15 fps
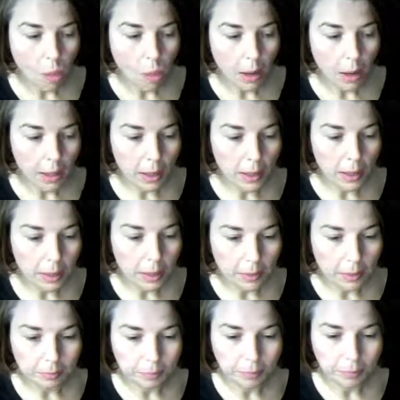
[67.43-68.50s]
And
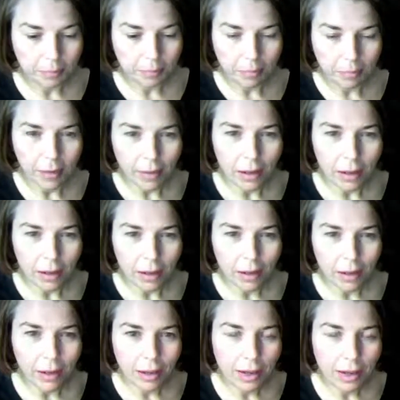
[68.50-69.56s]

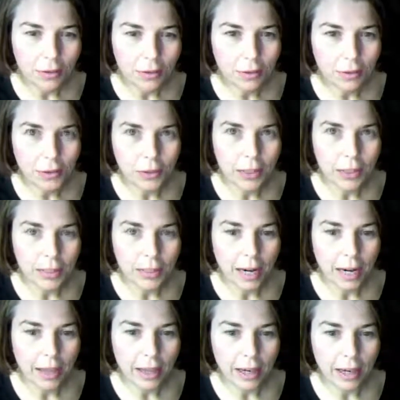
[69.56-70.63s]
I don't know if you can
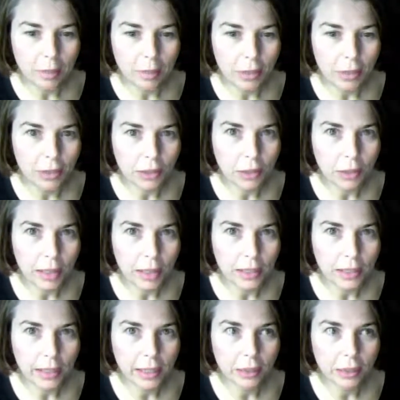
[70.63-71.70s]
say that I'm going to try to
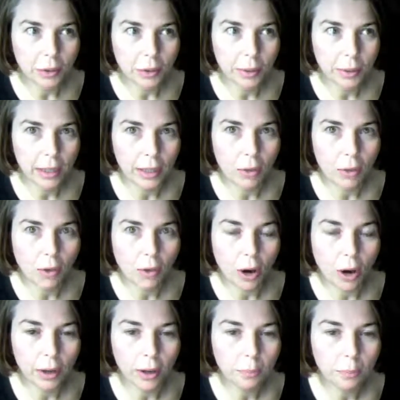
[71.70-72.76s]
stick totally low
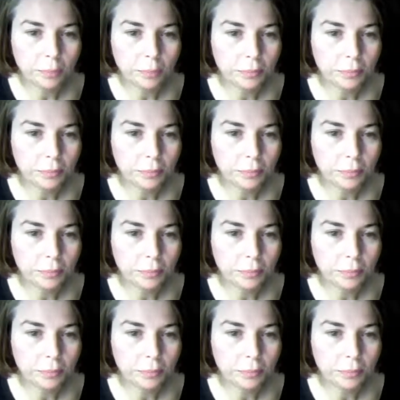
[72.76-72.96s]
carb.